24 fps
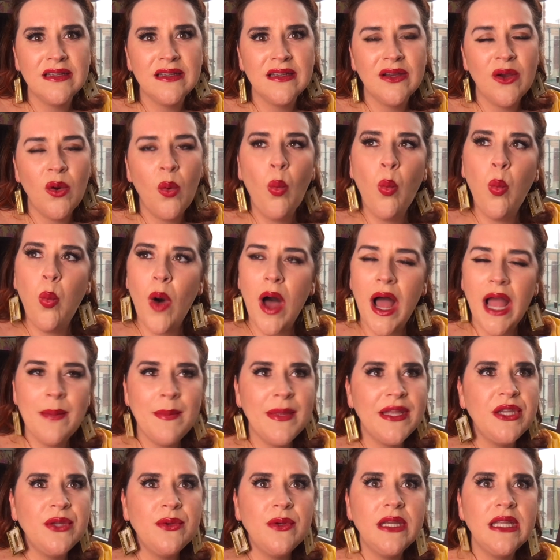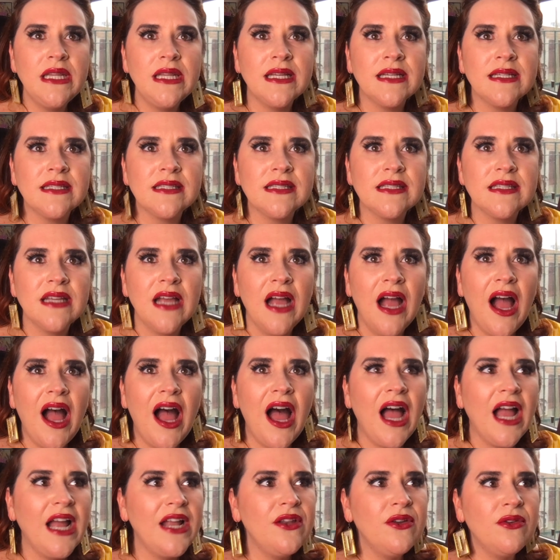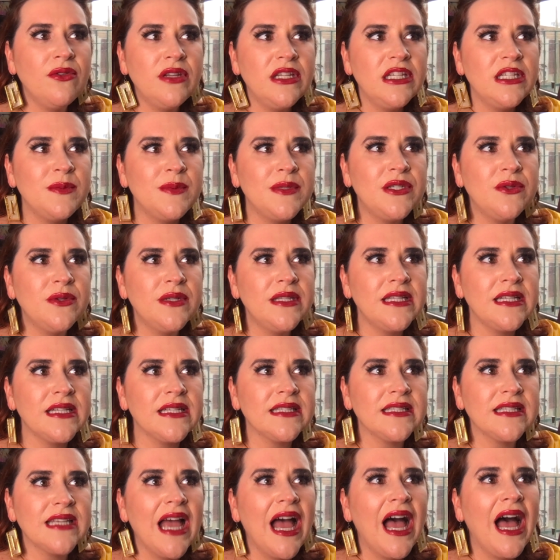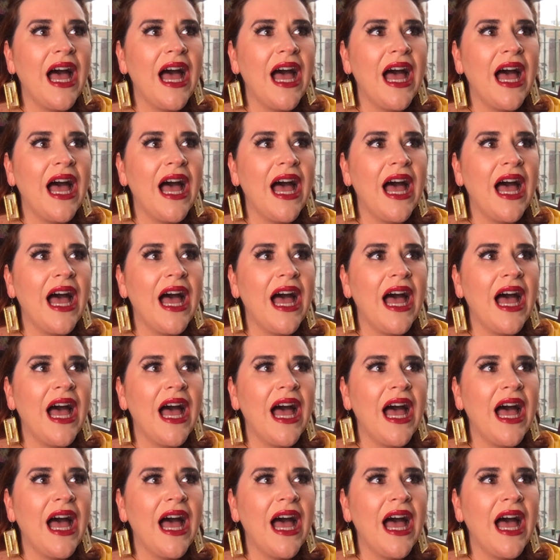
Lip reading: Why am I doing this? I don't need to be doing this.